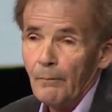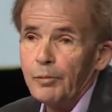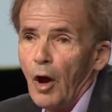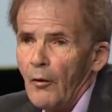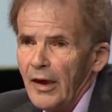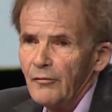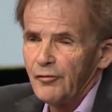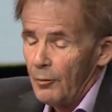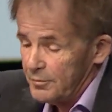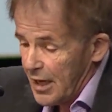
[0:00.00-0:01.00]
blowing
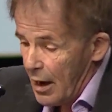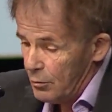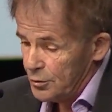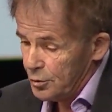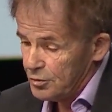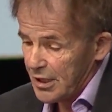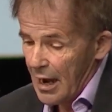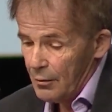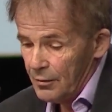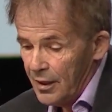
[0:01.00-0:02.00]
from town to
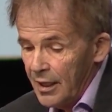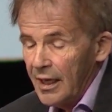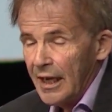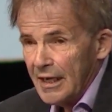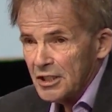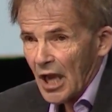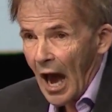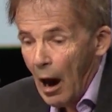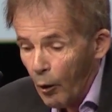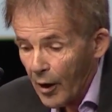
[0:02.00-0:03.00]
town. It is
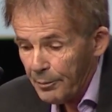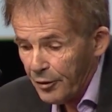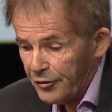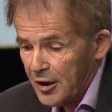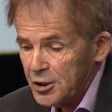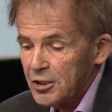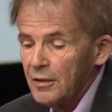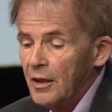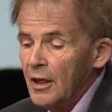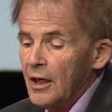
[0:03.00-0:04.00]
our profession.